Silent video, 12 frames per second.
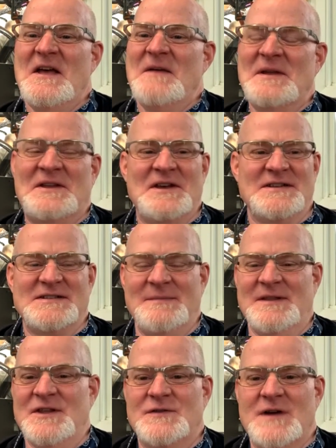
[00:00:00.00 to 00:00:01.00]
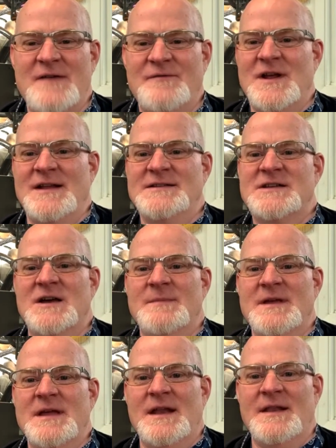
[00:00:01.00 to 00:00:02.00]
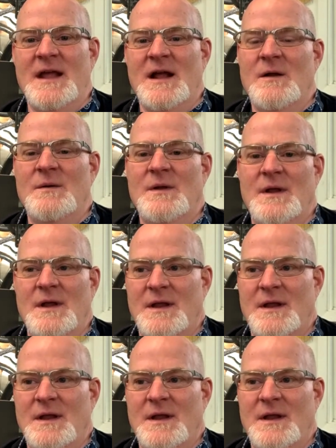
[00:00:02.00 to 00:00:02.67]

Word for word: because, I mean, the drivetrains come in and they're,